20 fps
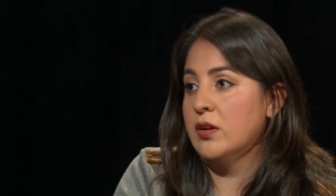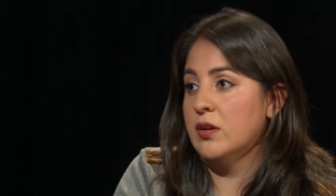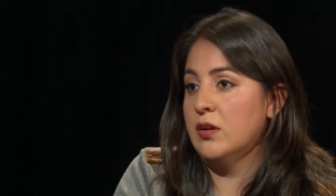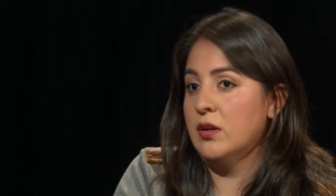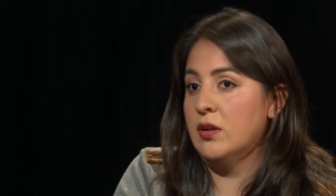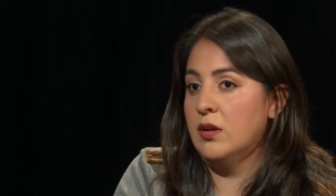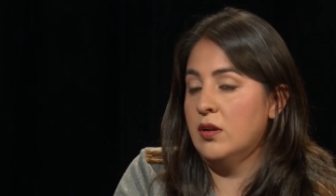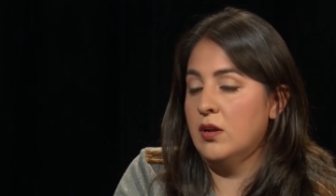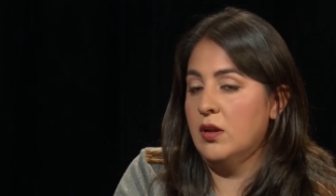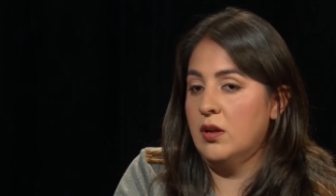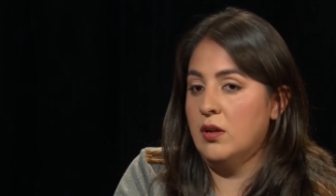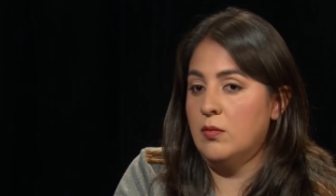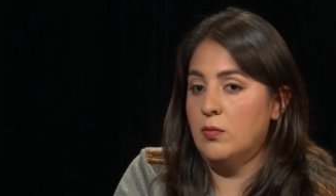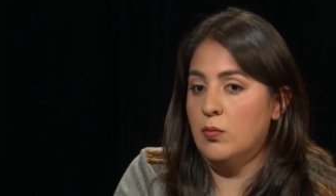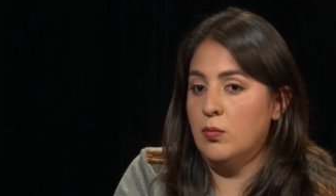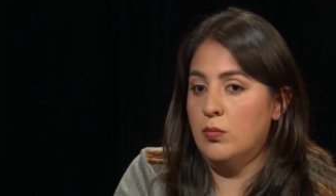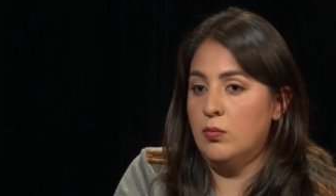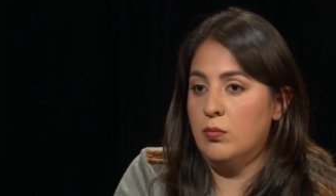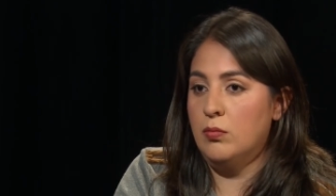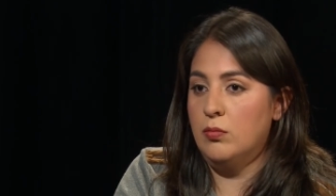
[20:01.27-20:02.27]
and and
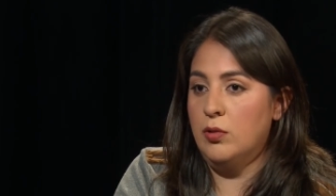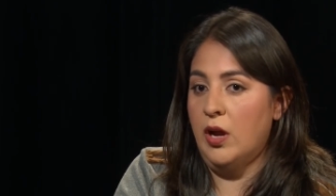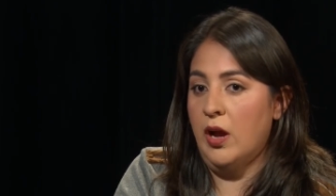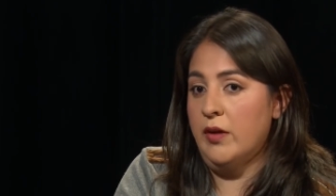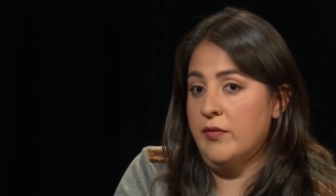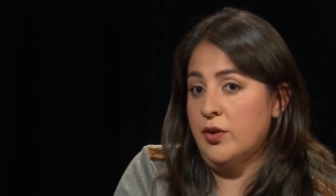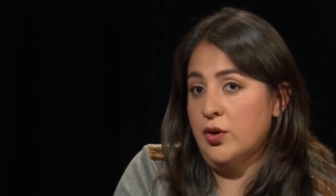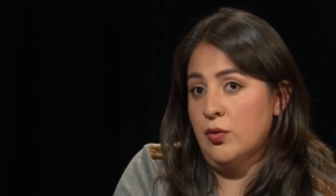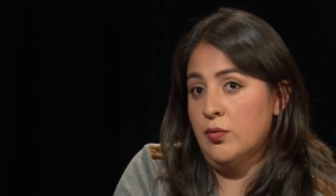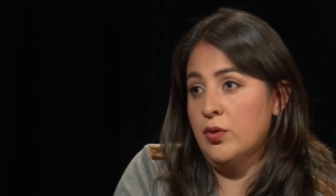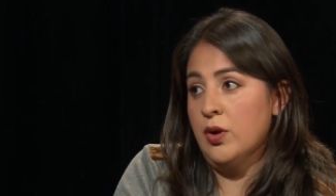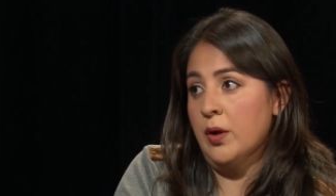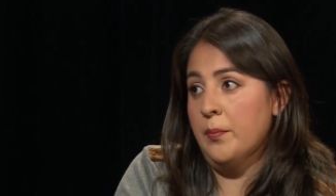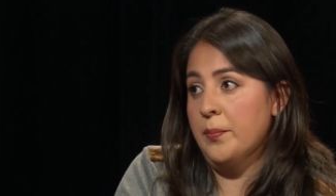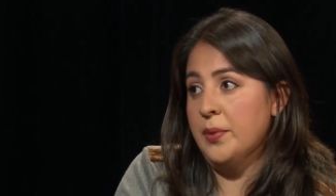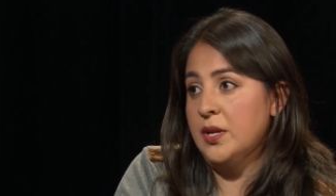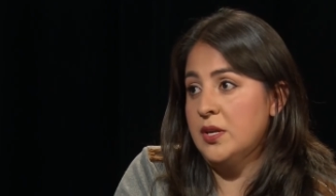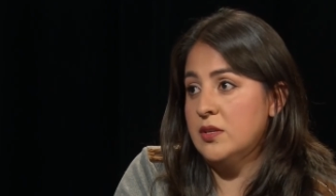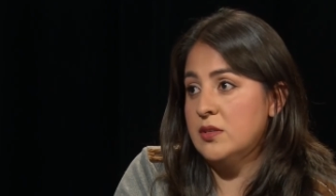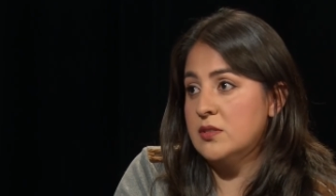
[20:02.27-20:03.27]
we have our own
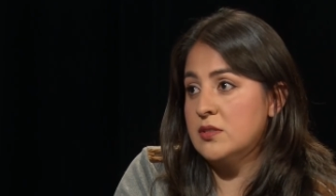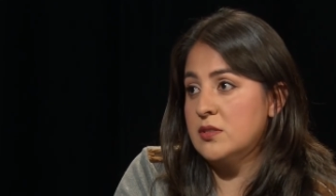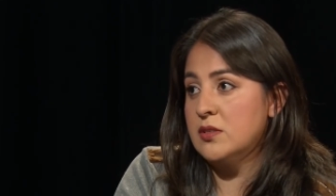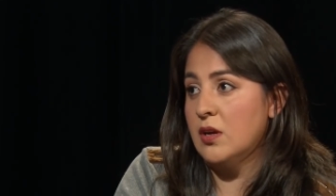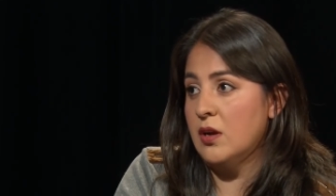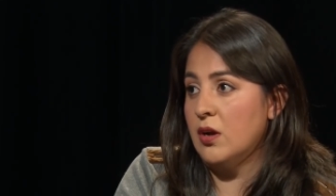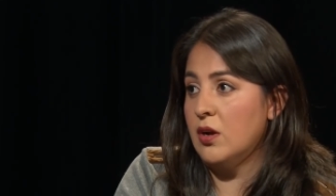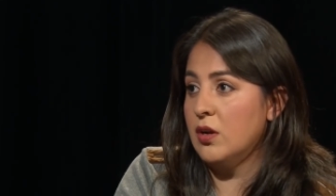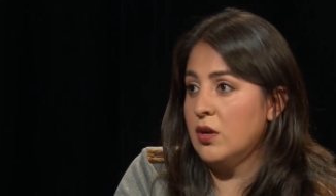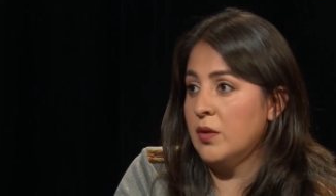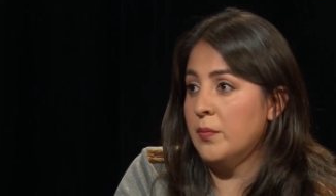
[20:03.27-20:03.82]
companies uh, mm-hmm.